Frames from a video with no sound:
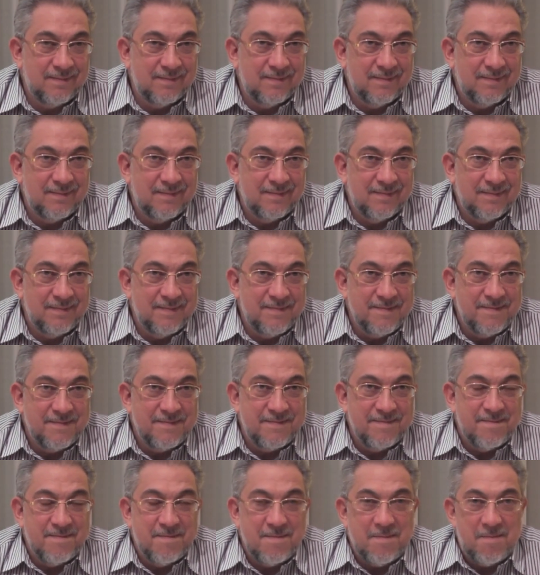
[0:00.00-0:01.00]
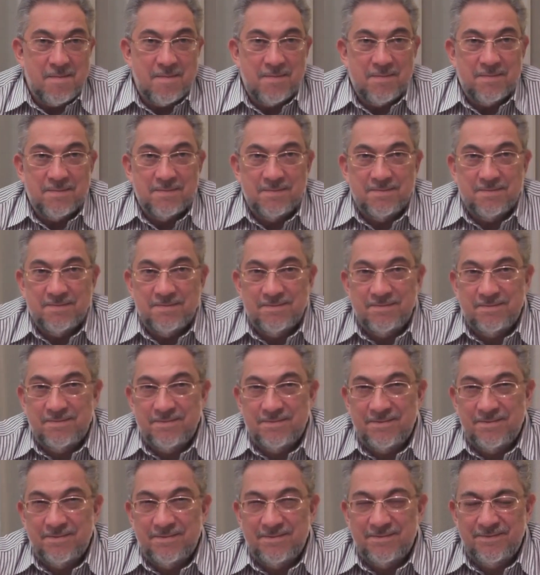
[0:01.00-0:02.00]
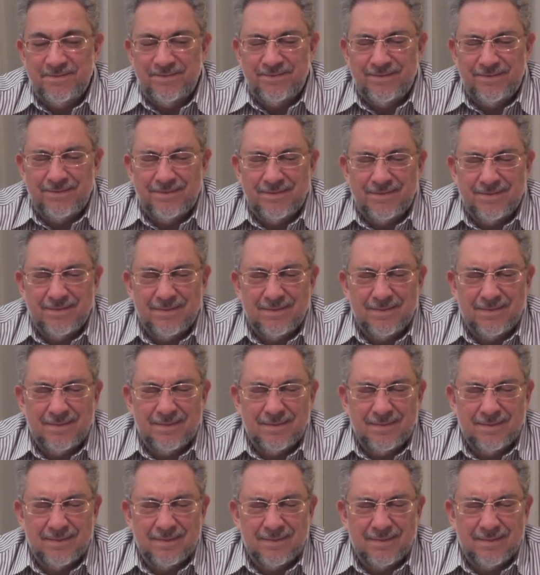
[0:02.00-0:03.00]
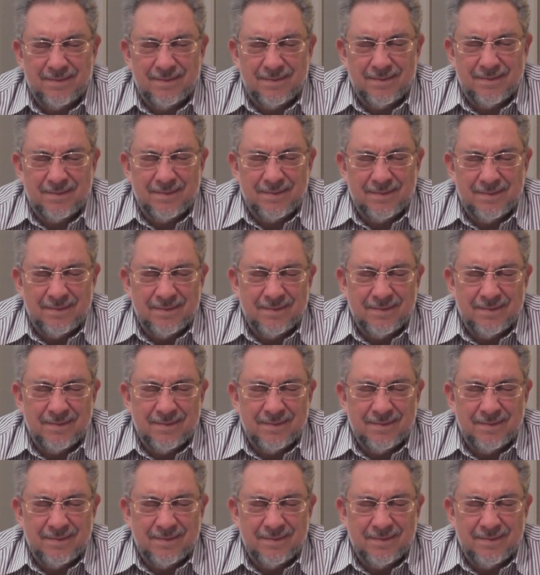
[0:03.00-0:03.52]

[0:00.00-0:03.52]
[no speech]